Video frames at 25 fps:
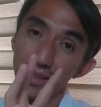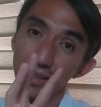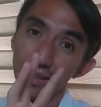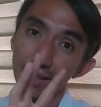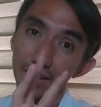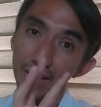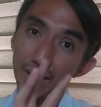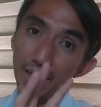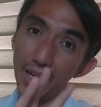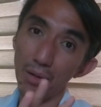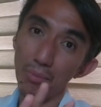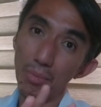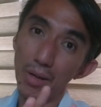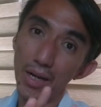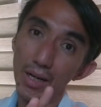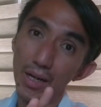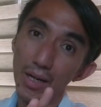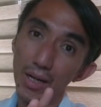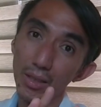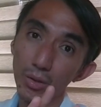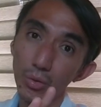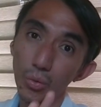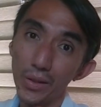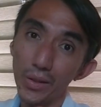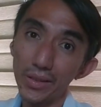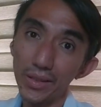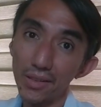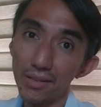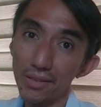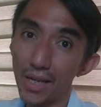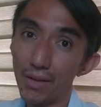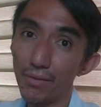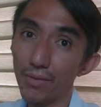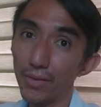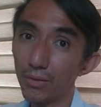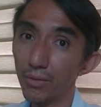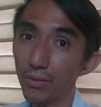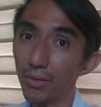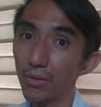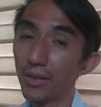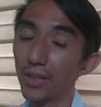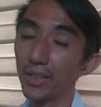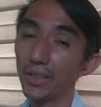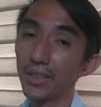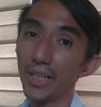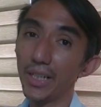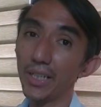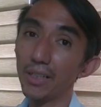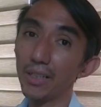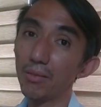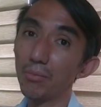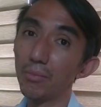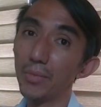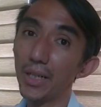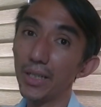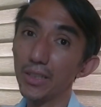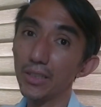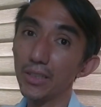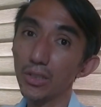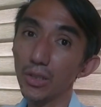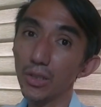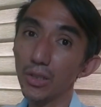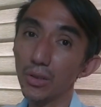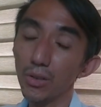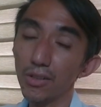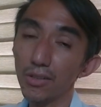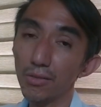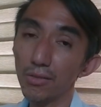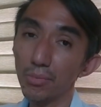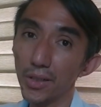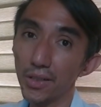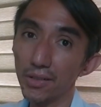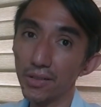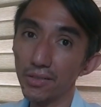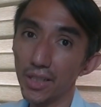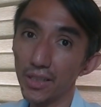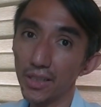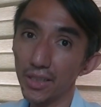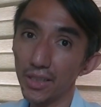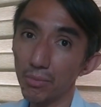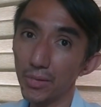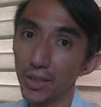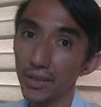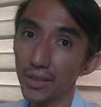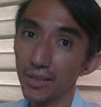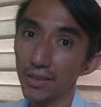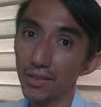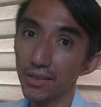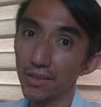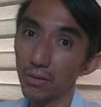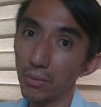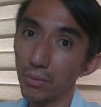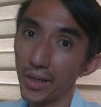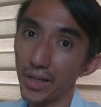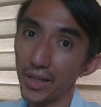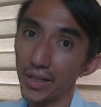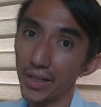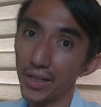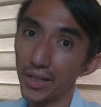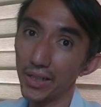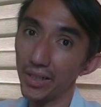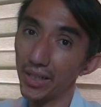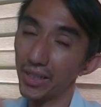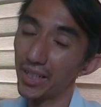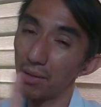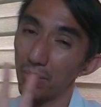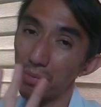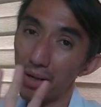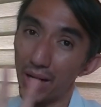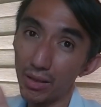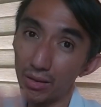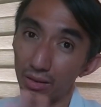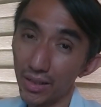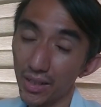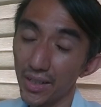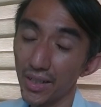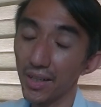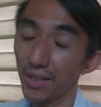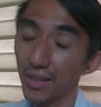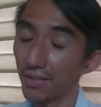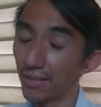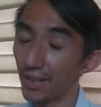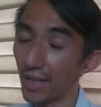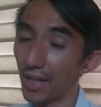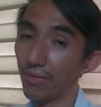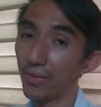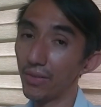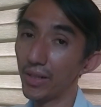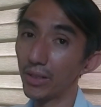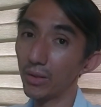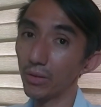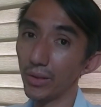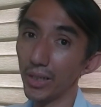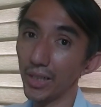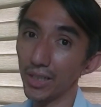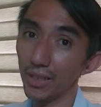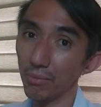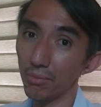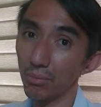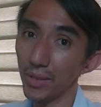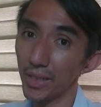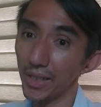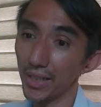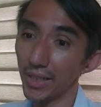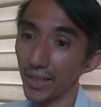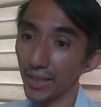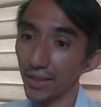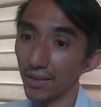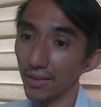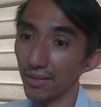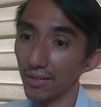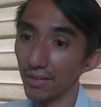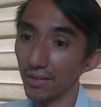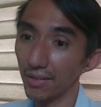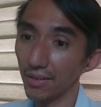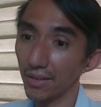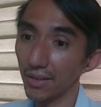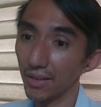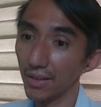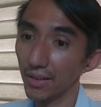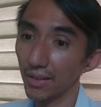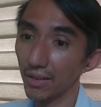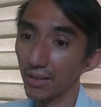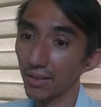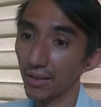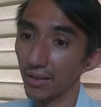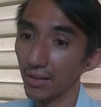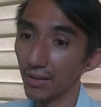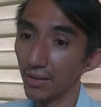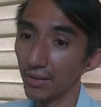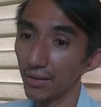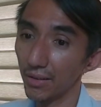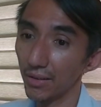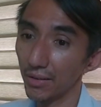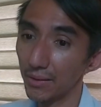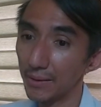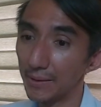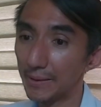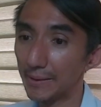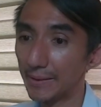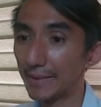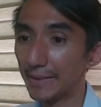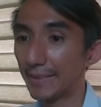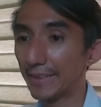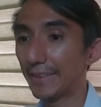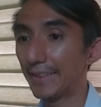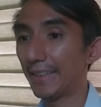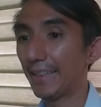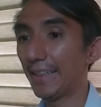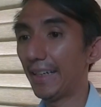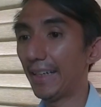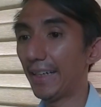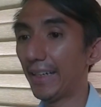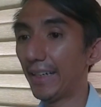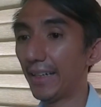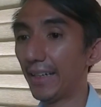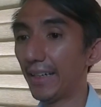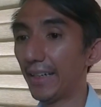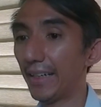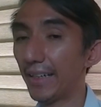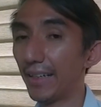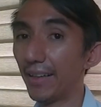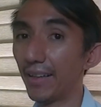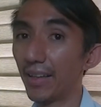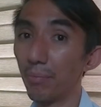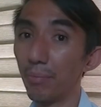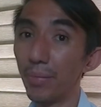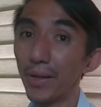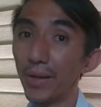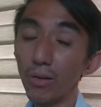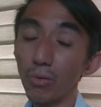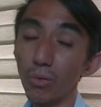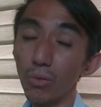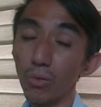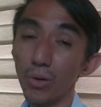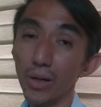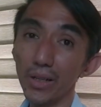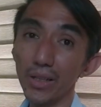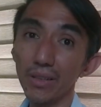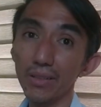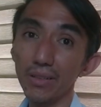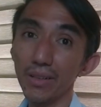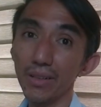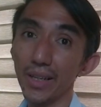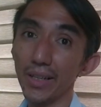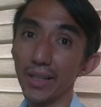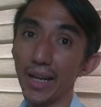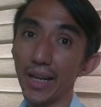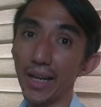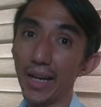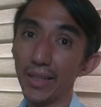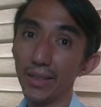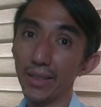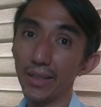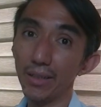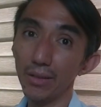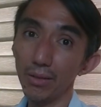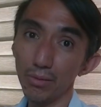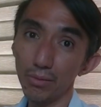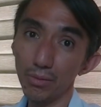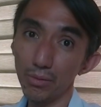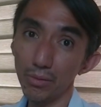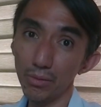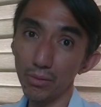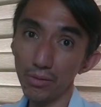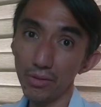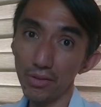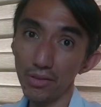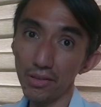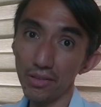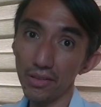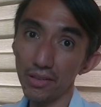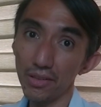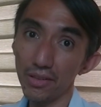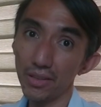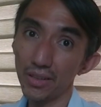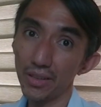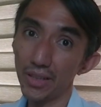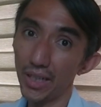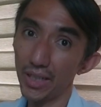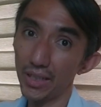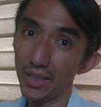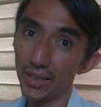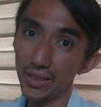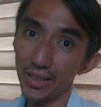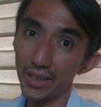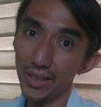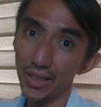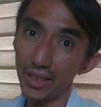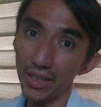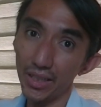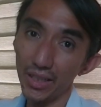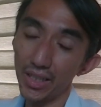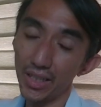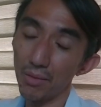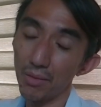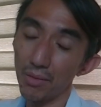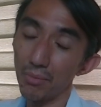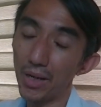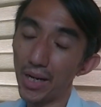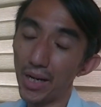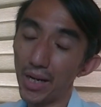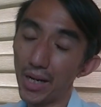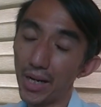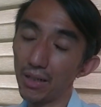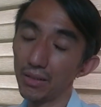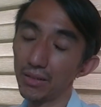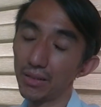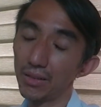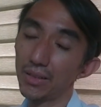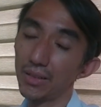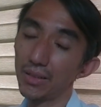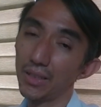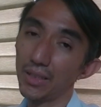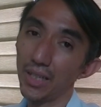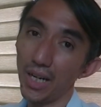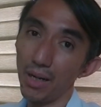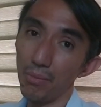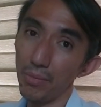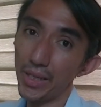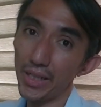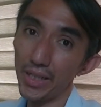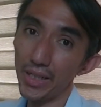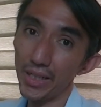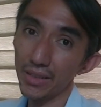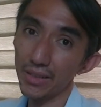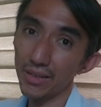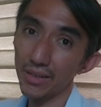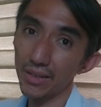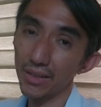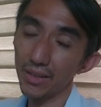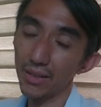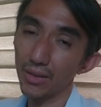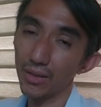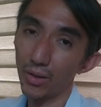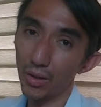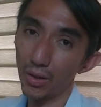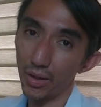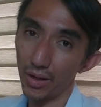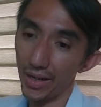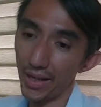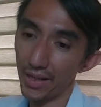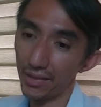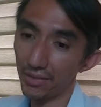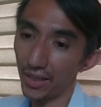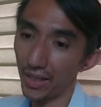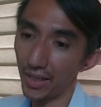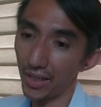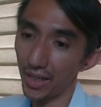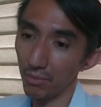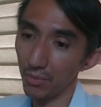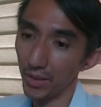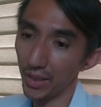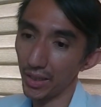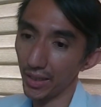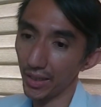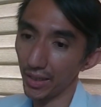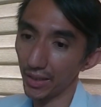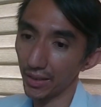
about 27 to 38 millijoules per centimeter squared in about 7 to 8 minutes. No? And the big one that I use can kill in about a minute or less than a minute.